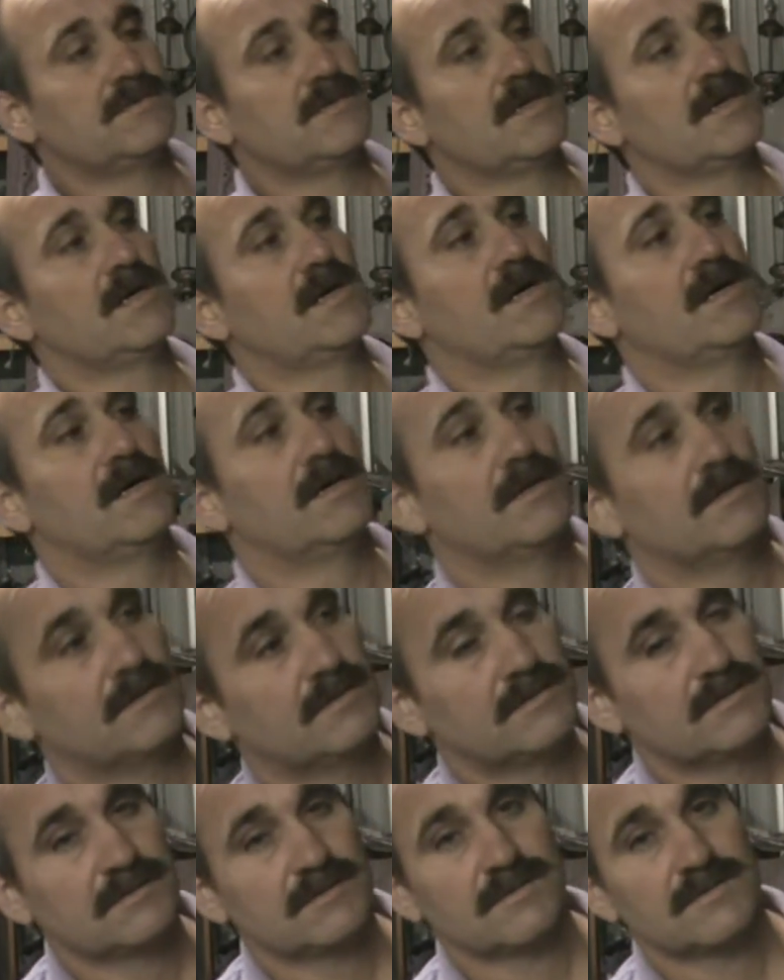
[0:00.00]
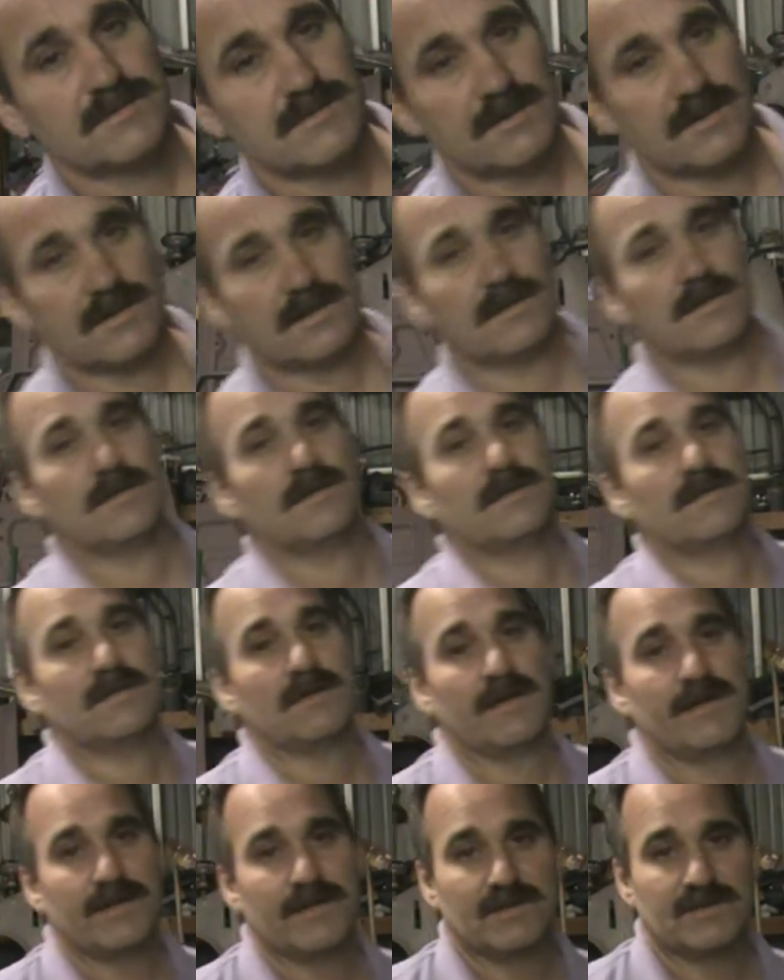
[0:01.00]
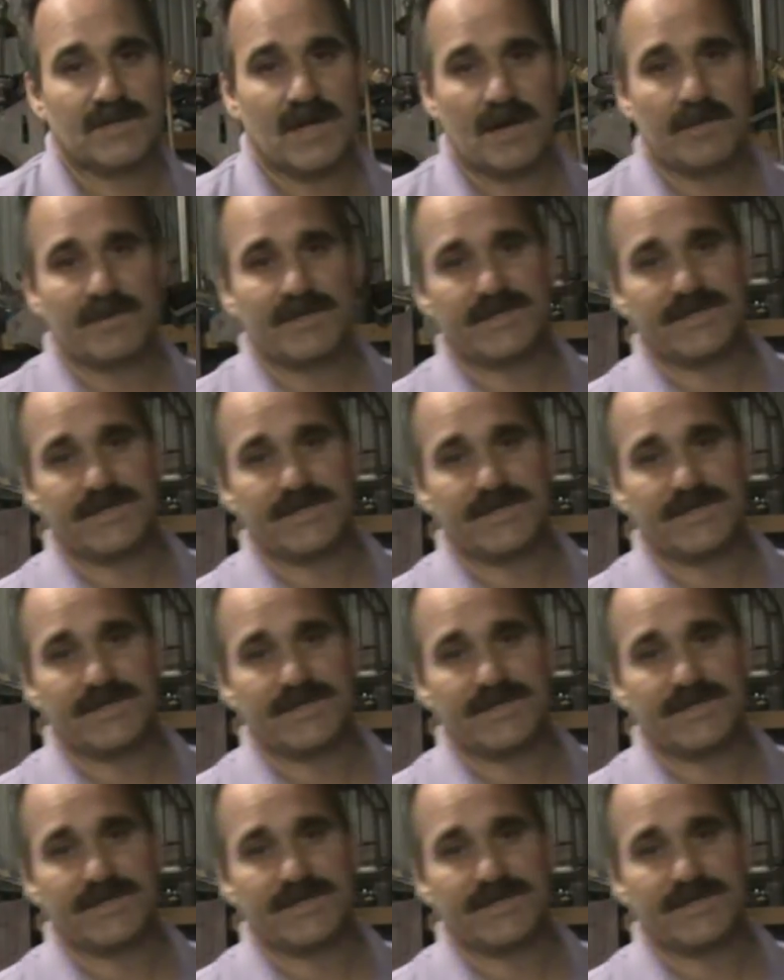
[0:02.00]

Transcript: I know Tommy